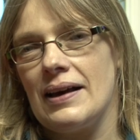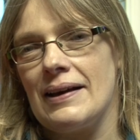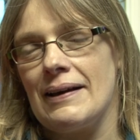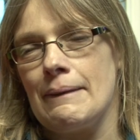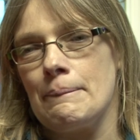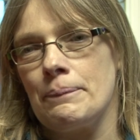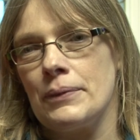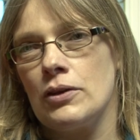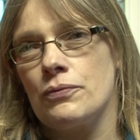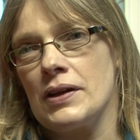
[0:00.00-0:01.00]
Um,
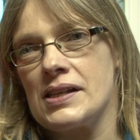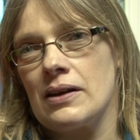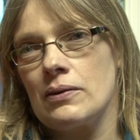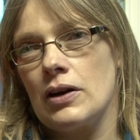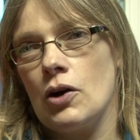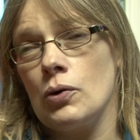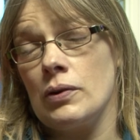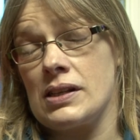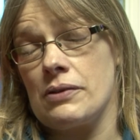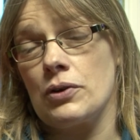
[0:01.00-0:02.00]
you find out
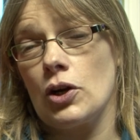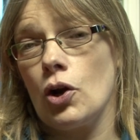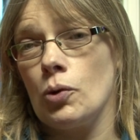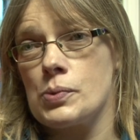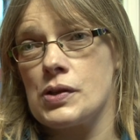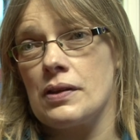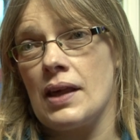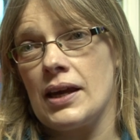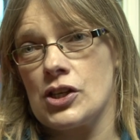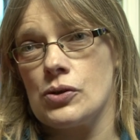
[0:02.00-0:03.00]
different clubs that
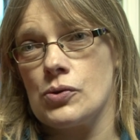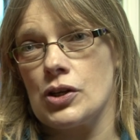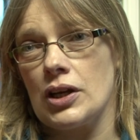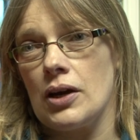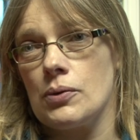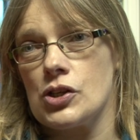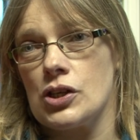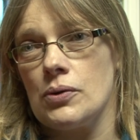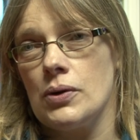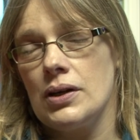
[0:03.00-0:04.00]
their children go
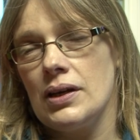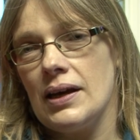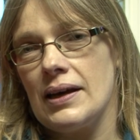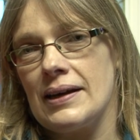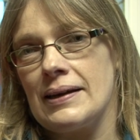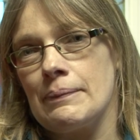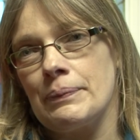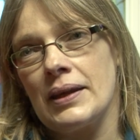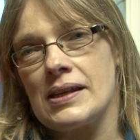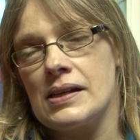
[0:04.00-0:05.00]
to.
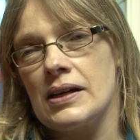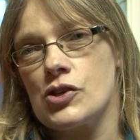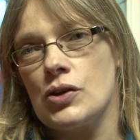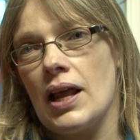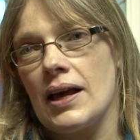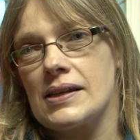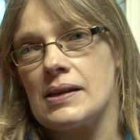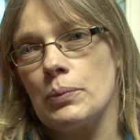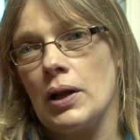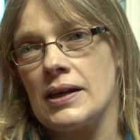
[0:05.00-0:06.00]
Um, it's a nice
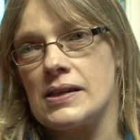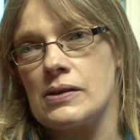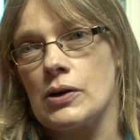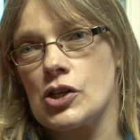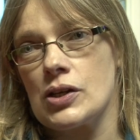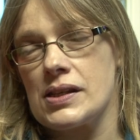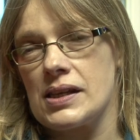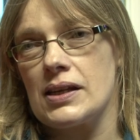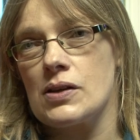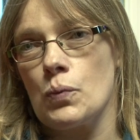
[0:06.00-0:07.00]
relaxing place to actually
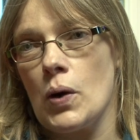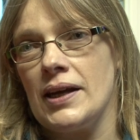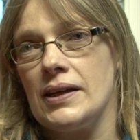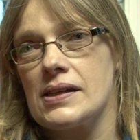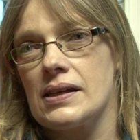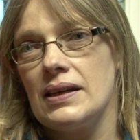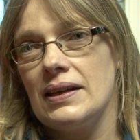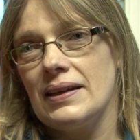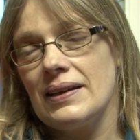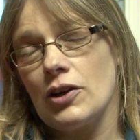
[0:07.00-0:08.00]
sit and wait.
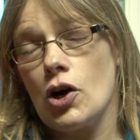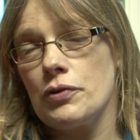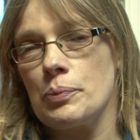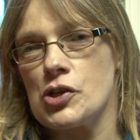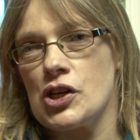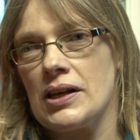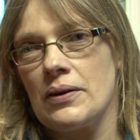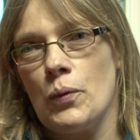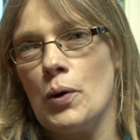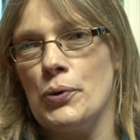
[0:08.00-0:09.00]
Coffee machine,
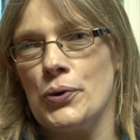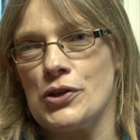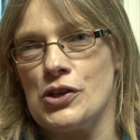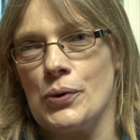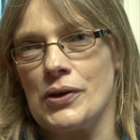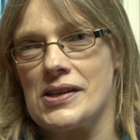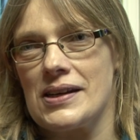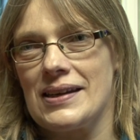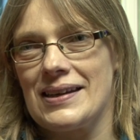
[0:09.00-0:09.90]
what more could you want?